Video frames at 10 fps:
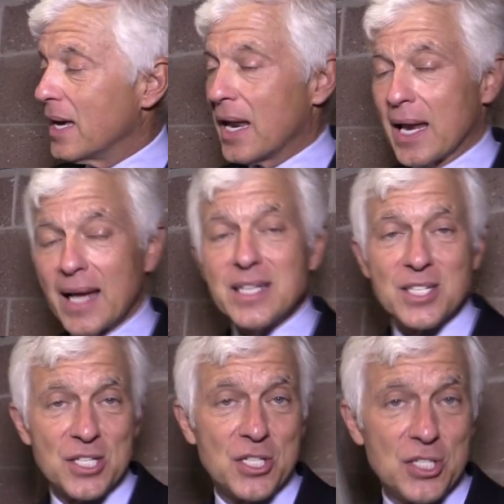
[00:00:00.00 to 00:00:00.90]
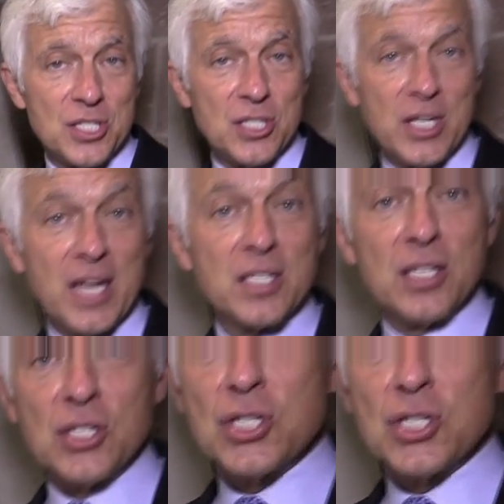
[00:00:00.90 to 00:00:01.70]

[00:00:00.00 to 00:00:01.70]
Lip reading: And I'd like to suggest that you